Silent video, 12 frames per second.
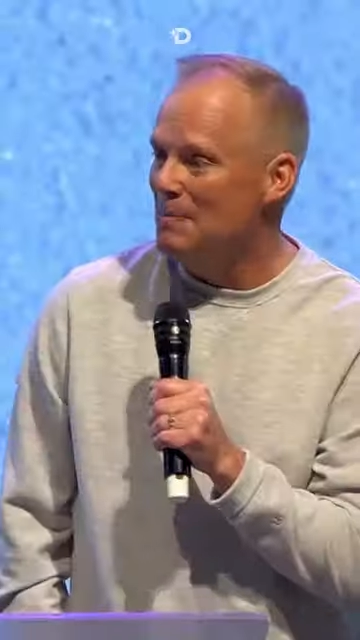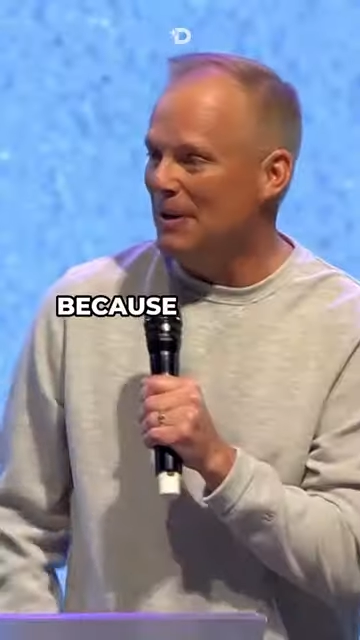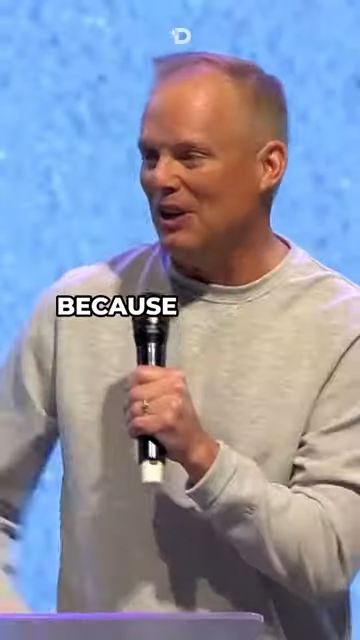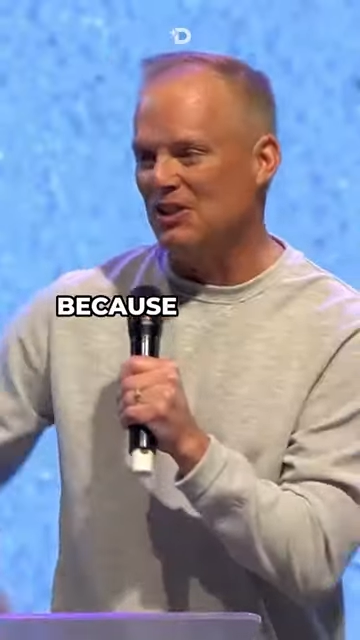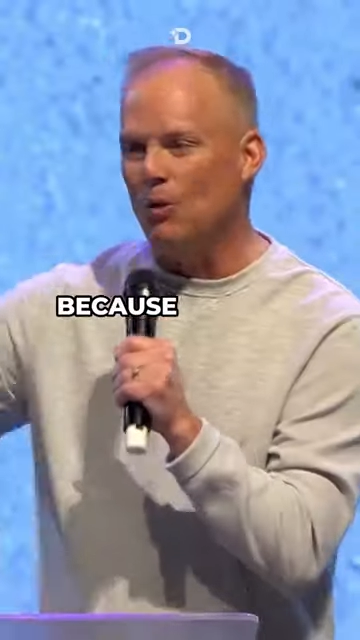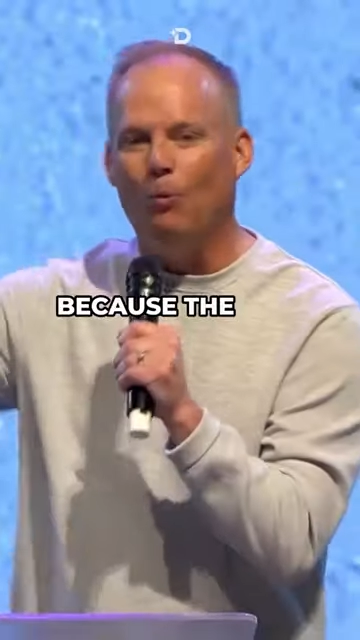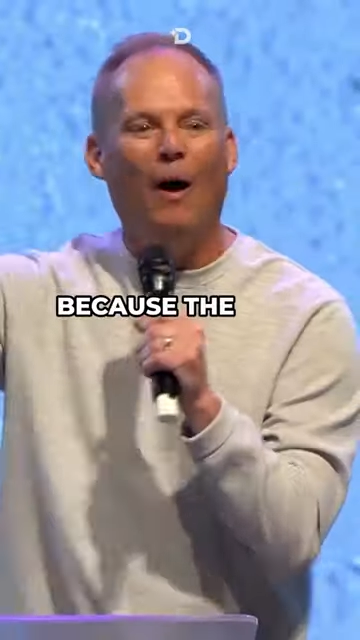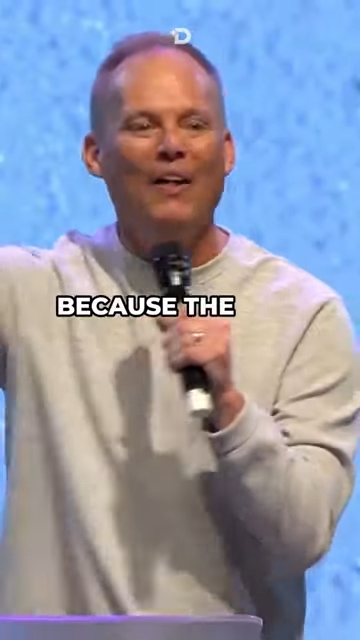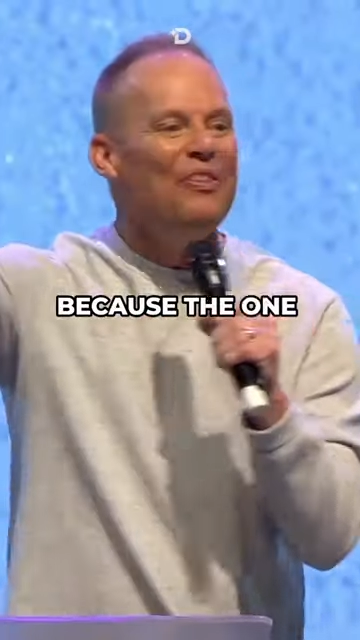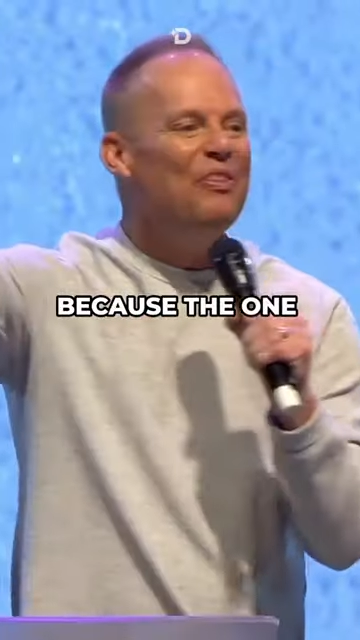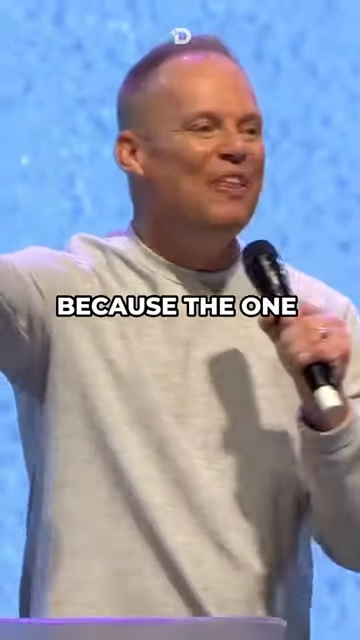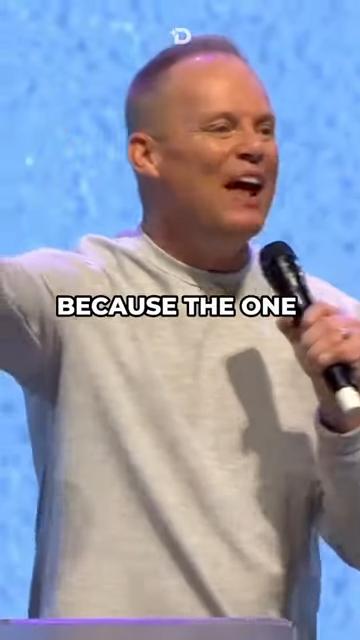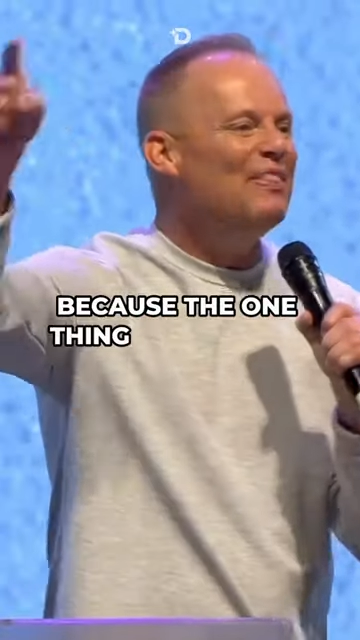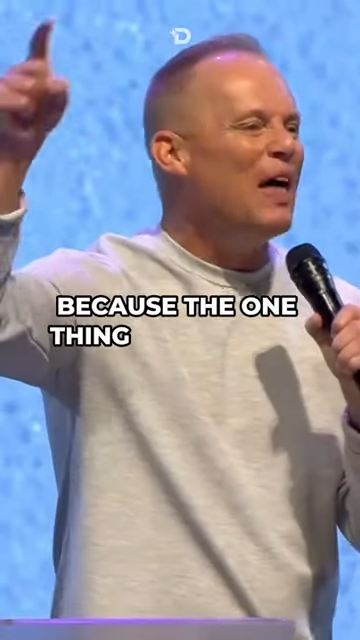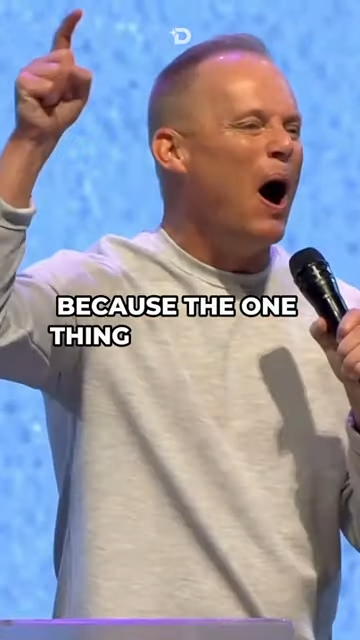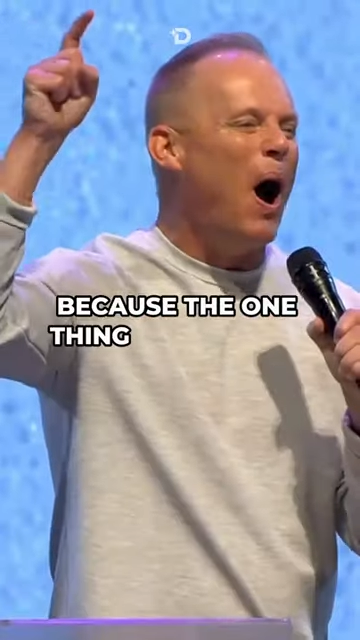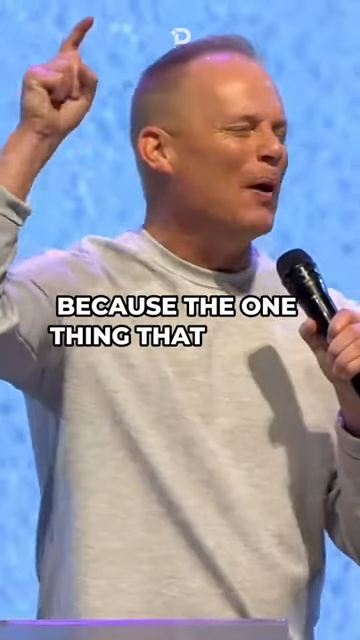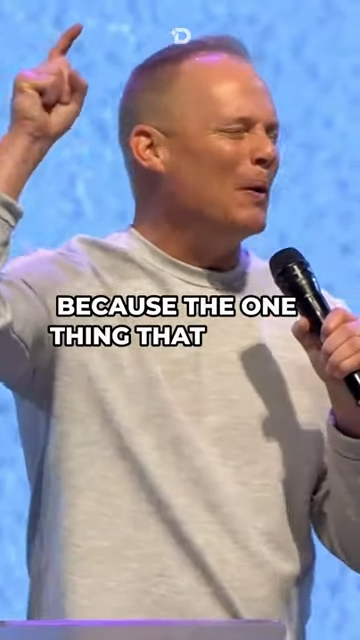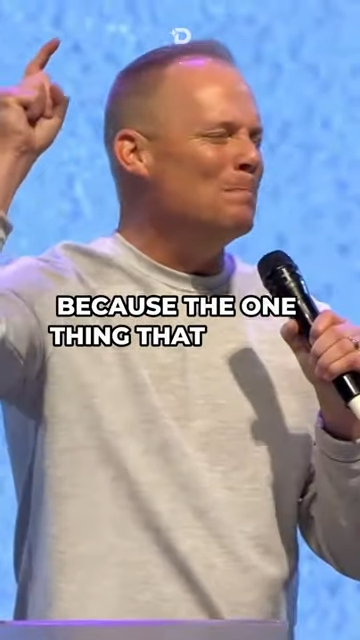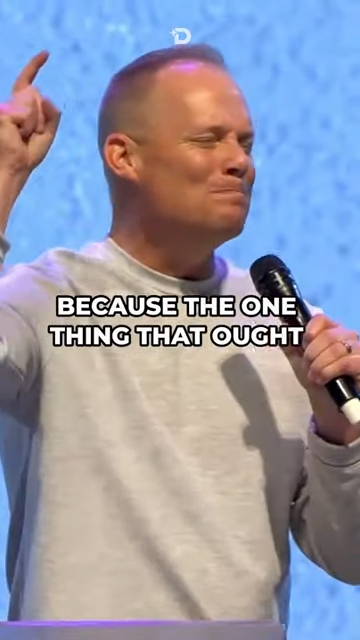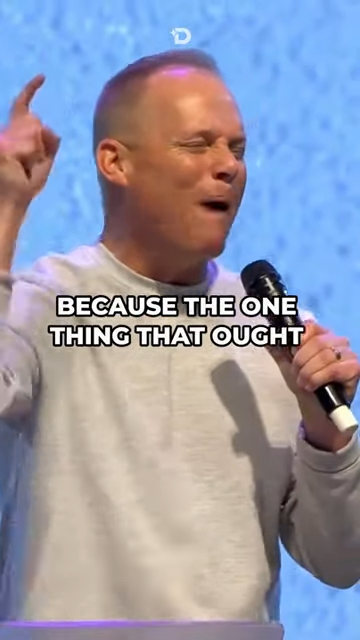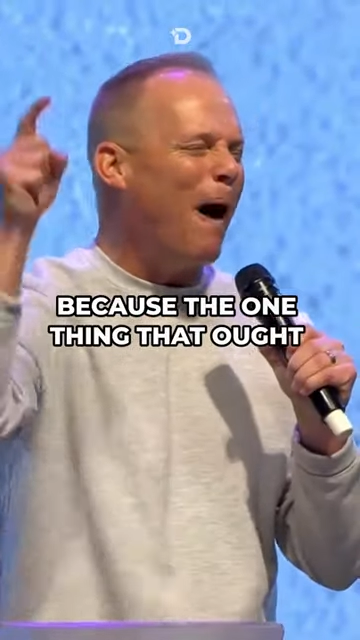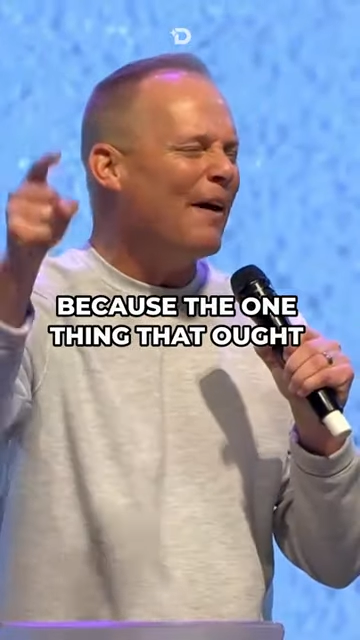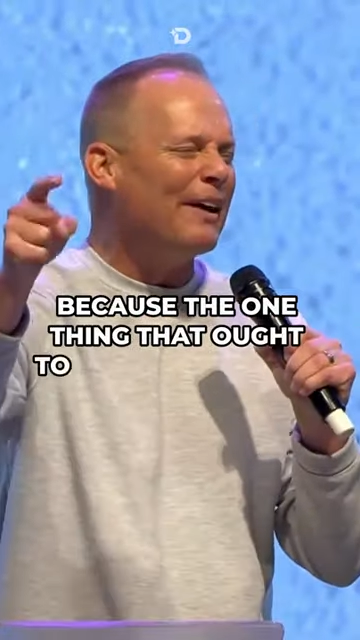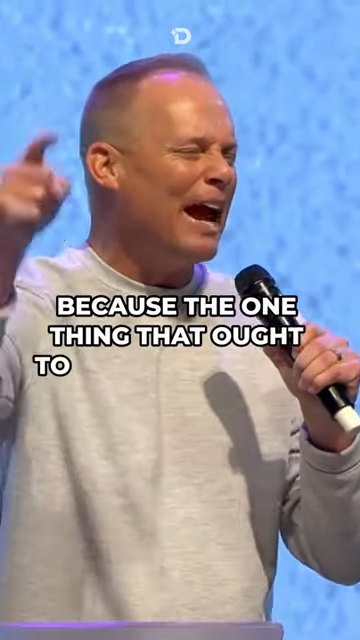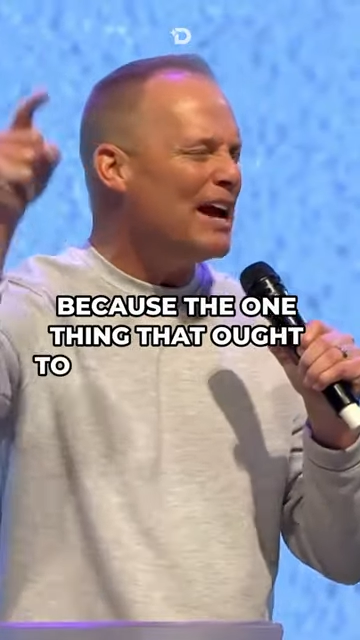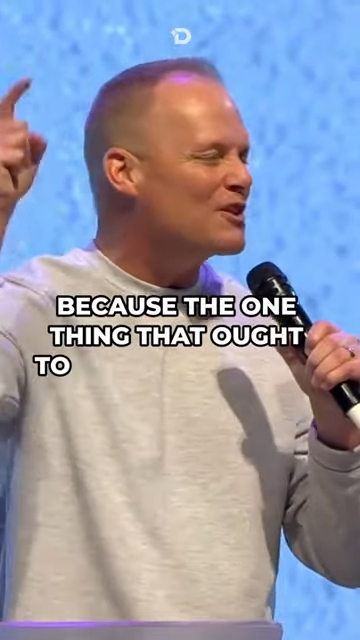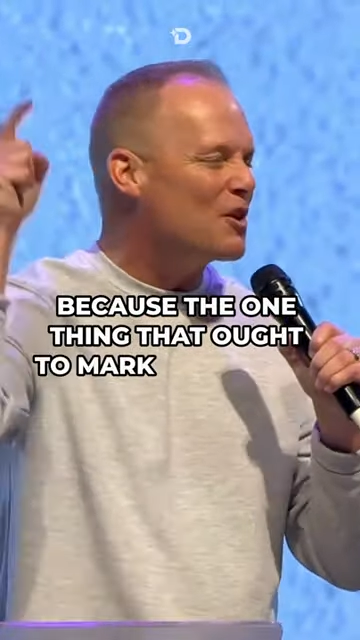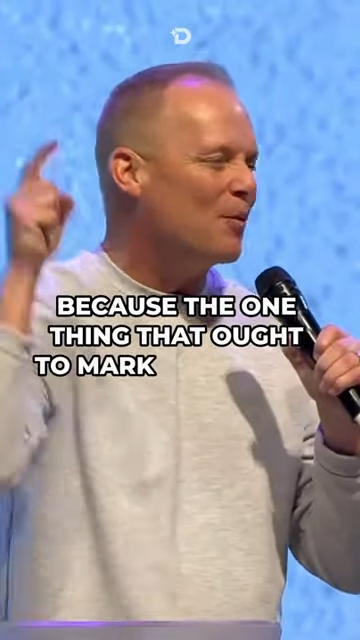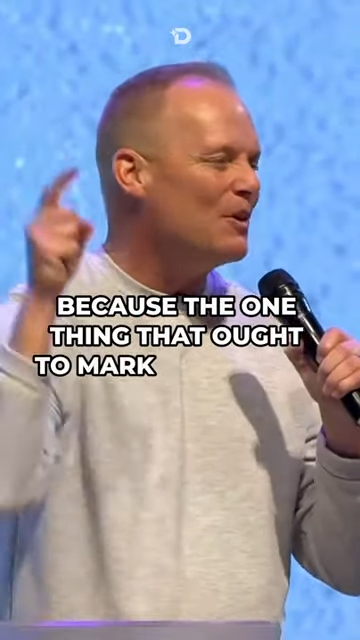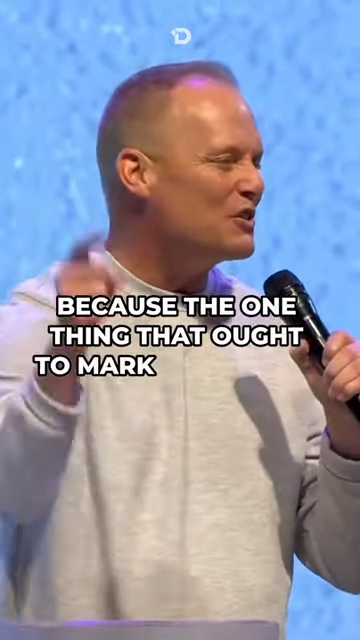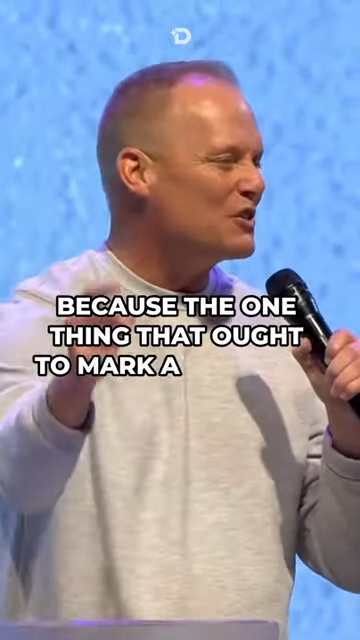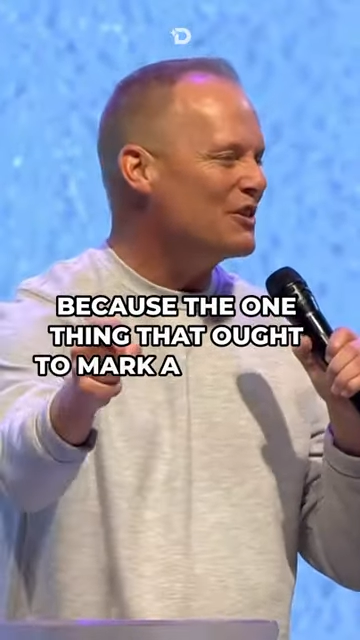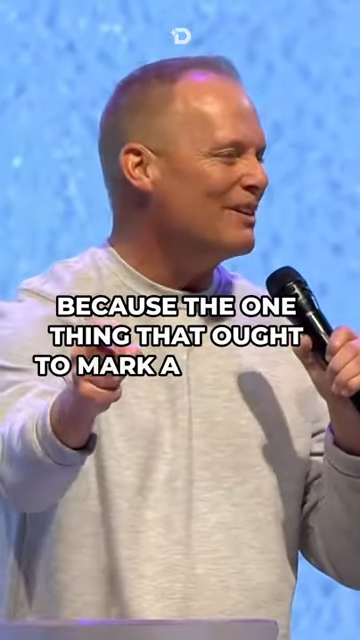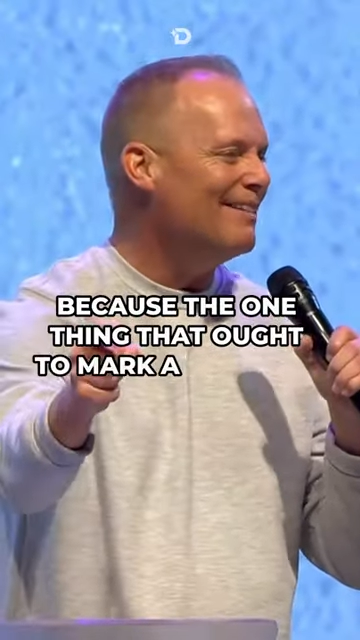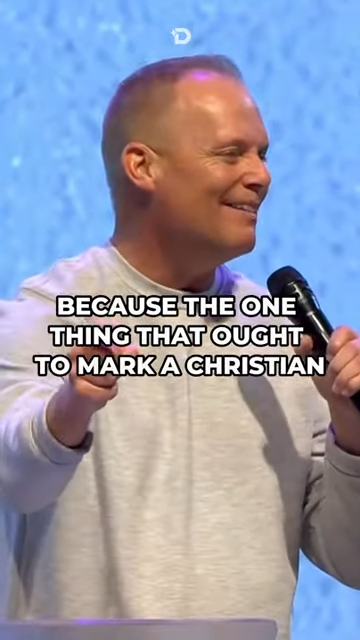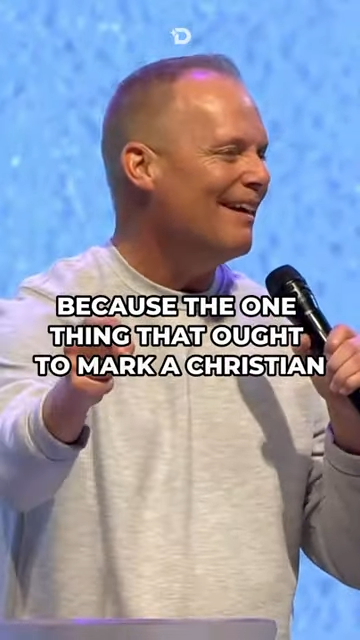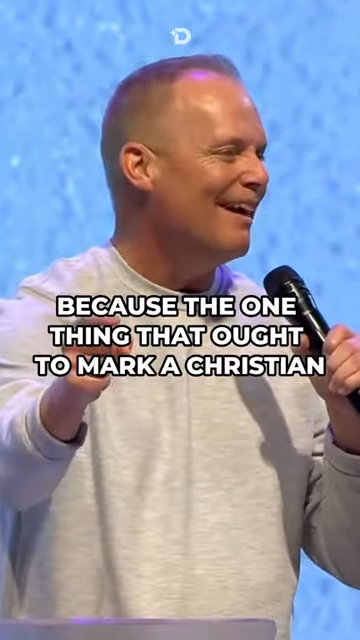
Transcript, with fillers: Because the one thing that ought to mark a Christian